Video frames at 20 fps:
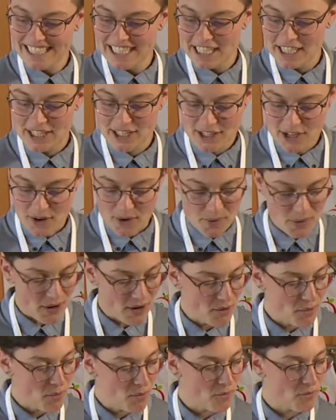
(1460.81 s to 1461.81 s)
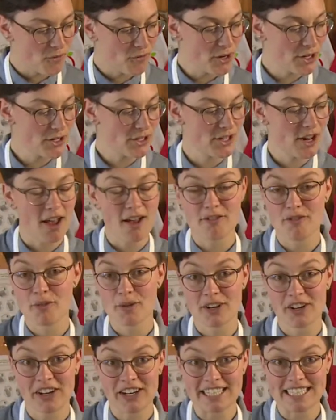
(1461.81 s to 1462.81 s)
So first off,
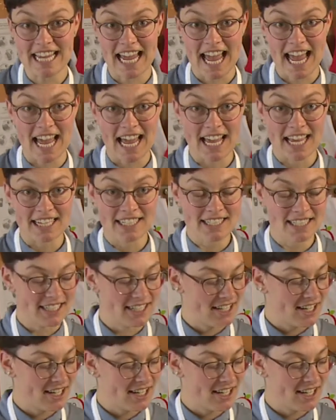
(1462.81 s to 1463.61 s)
we're going to add